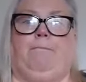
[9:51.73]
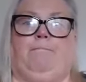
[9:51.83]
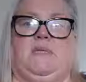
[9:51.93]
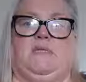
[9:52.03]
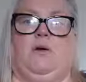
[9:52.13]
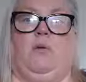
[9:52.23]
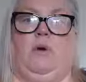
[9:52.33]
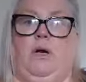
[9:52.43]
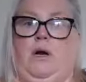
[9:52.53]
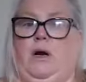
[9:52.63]
So
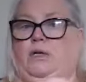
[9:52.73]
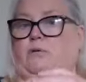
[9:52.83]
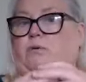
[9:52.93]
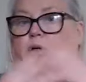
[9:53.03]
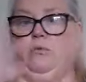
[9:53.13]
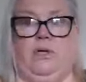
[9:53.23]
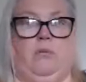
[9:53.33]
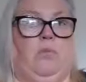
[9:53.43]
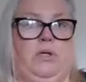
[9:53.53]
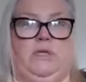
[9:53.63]
are you
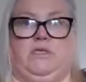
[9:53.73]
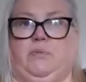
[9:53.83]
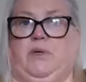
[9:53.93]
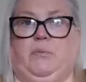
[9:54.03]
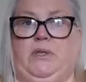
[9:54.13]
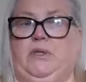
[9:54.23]
loaning money to people